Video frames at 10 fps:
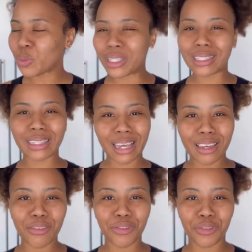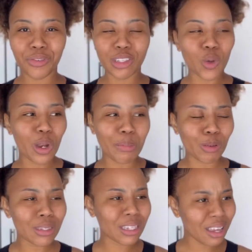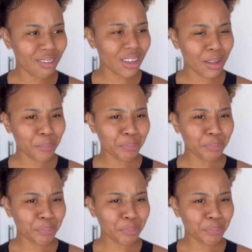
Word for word: we save it's all about saving